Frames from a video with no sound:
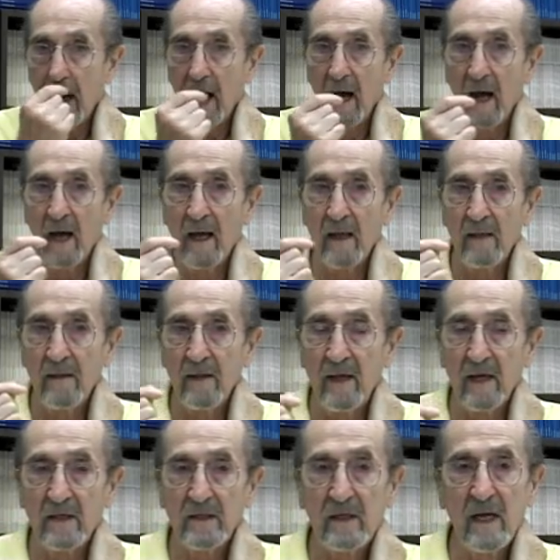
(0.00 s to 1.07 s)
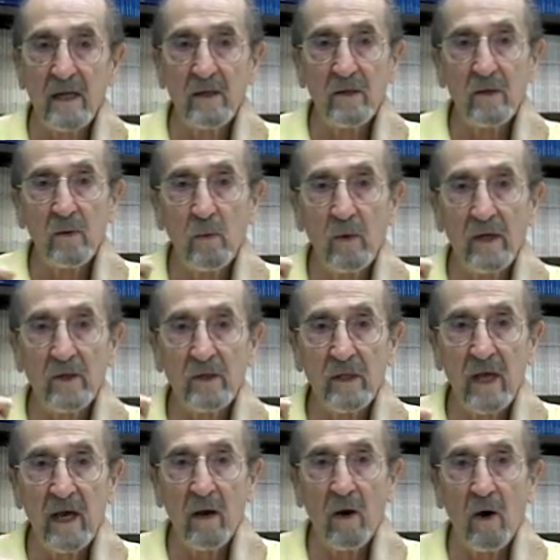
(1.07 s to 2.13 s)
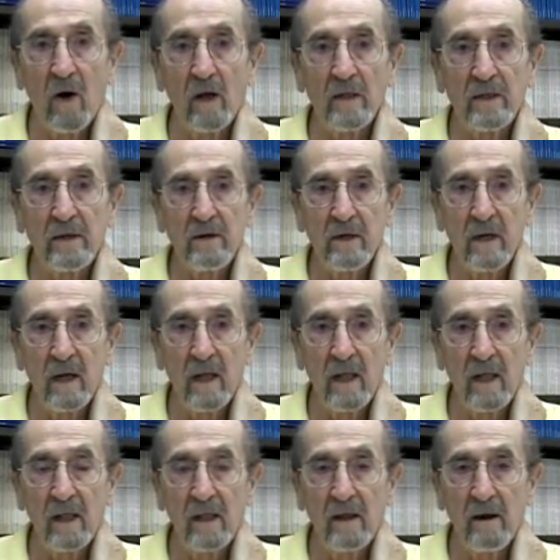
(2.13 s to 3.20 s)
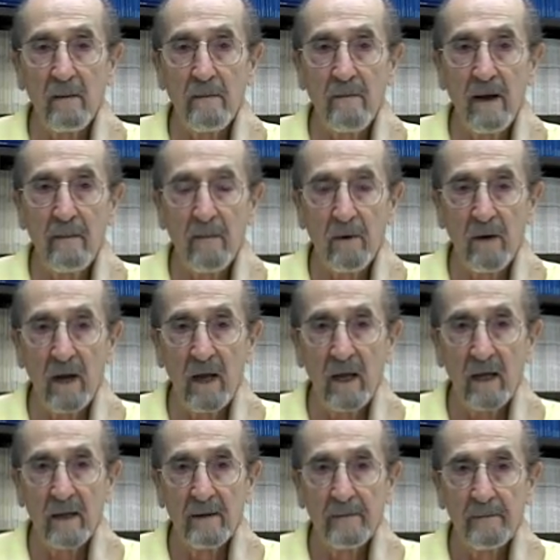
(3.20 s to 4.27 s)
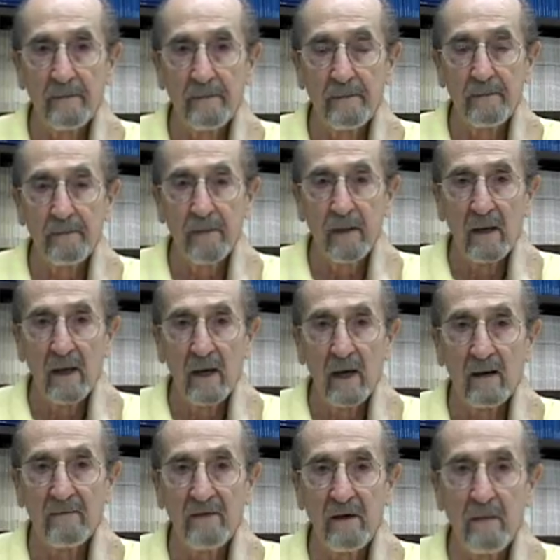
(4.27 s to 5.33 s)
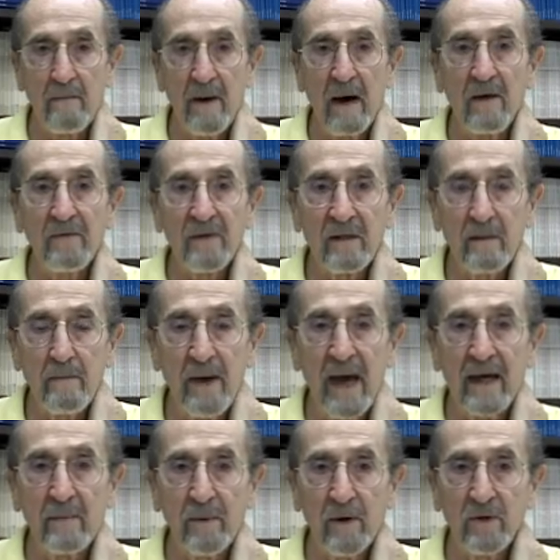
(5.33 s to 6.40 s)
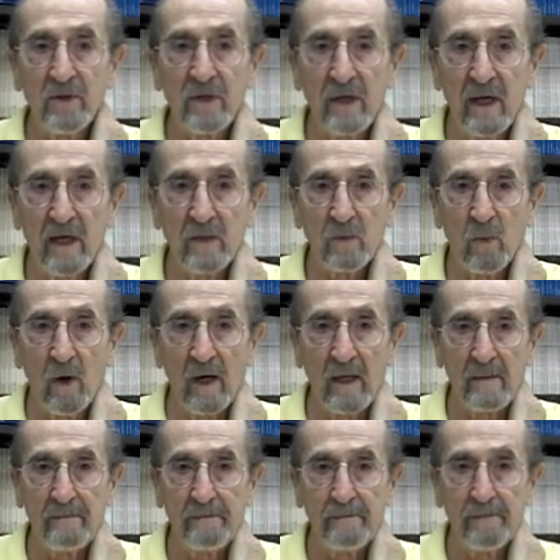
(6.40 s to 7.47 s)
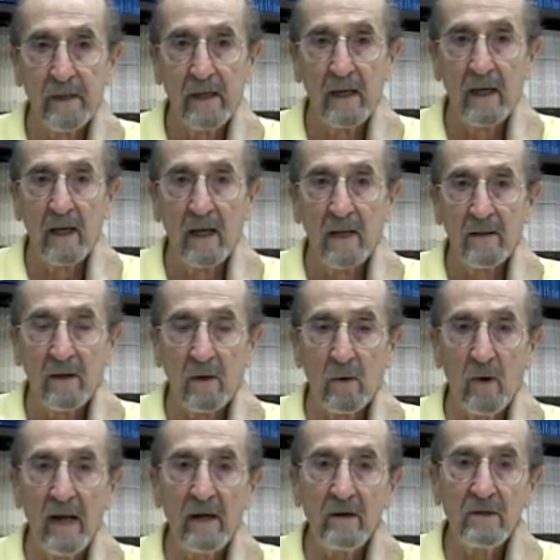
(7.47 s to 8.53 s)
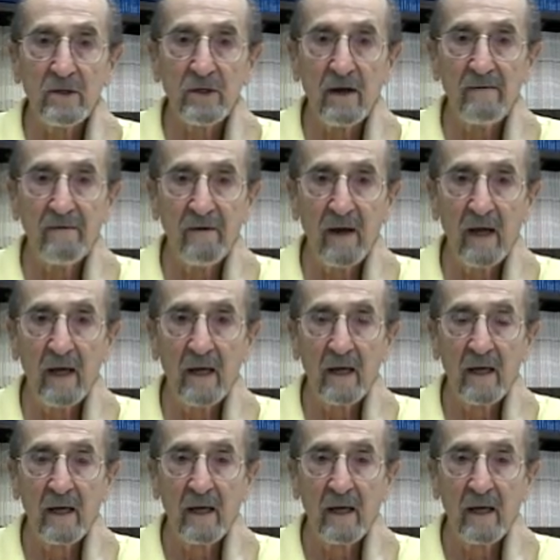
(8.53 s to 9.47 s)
on the extent to which they altered their memory of the amount that the bad person has won. The greater suffering